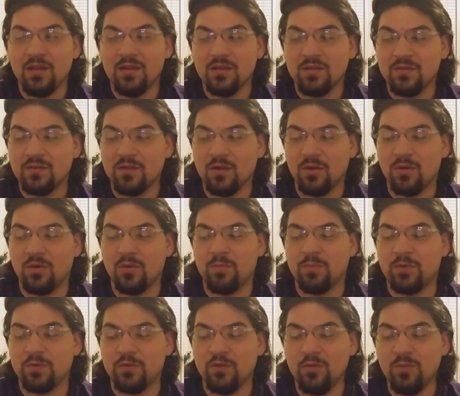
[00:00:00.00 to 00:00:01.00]
So
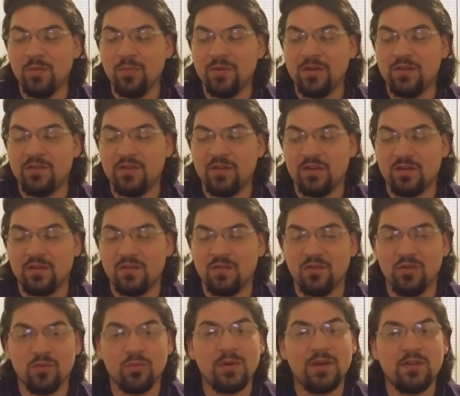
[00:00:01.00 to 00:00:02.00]
presumably she could
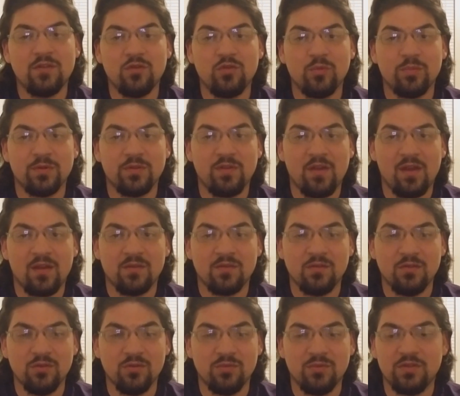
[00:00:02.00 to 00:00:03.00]
still reach Super Saiyan
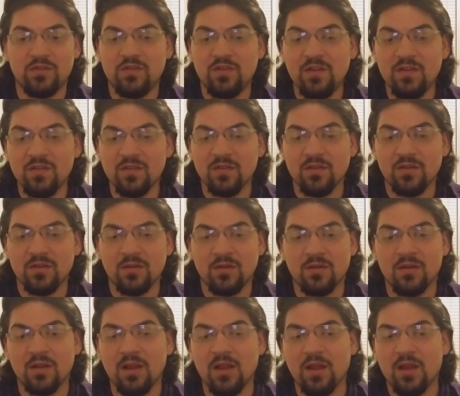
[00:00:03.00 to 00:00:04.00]
2, which she's a
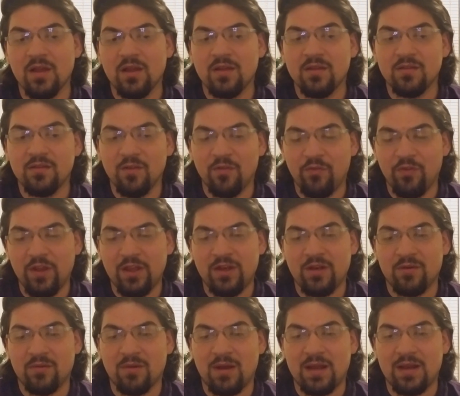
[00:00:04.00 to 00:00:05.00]
little
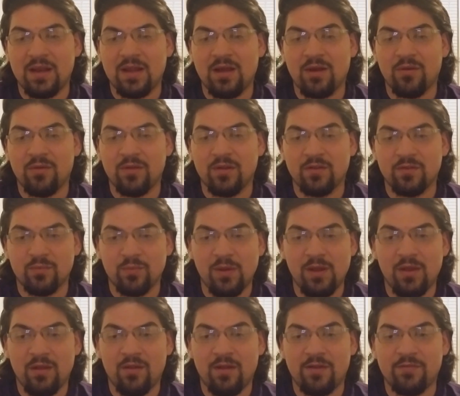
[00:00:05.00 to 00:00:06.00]
deflated right now as
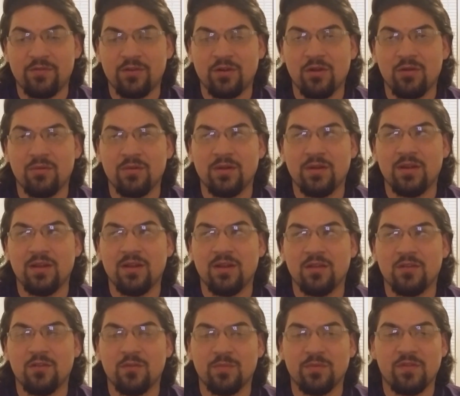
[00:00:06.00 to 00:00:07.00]
well after going
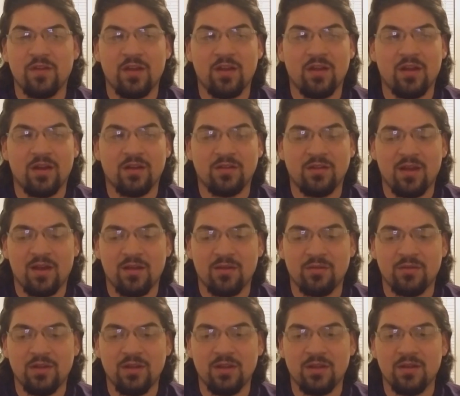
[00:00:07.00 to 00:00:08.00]
against Super Saiyan God
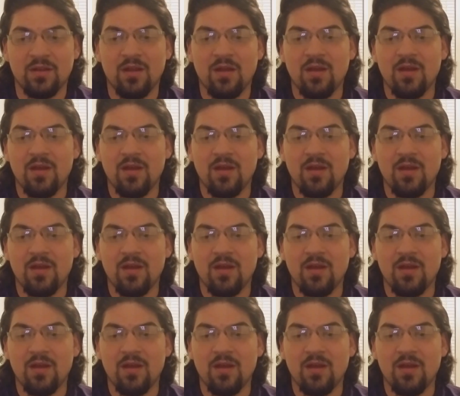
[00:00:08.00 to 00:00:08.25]
Kaioken.